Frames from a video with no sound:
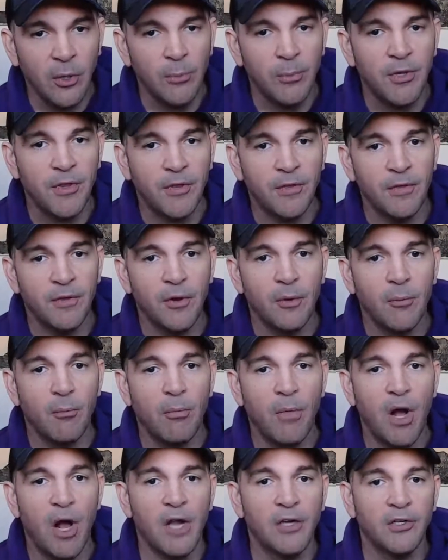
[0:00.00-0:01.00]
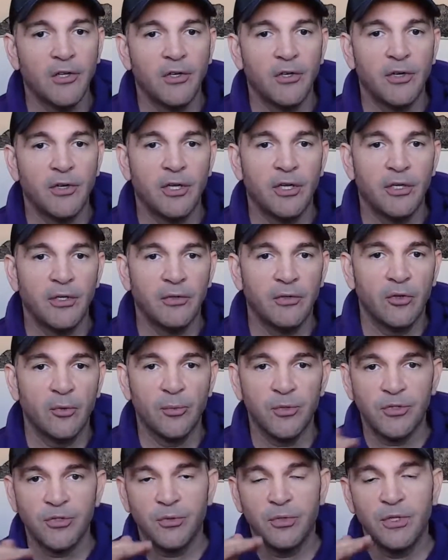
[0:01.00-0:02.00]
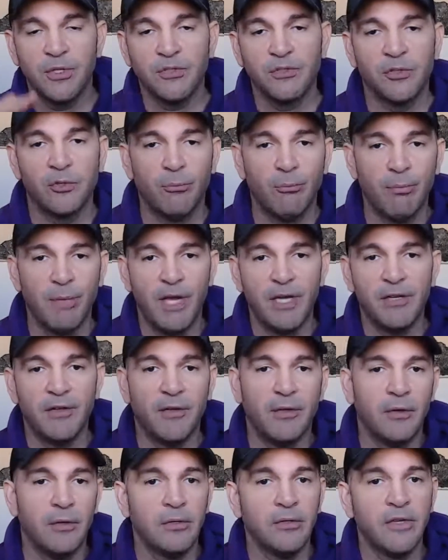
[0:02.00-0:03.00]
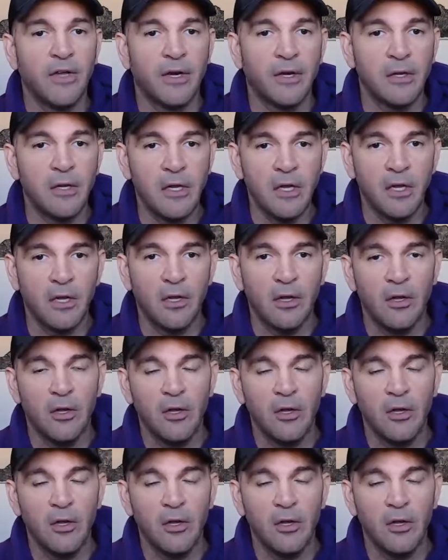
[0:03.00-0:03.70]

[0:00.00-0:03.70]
but then they're monitoring, they're almost doing this sort of meta technique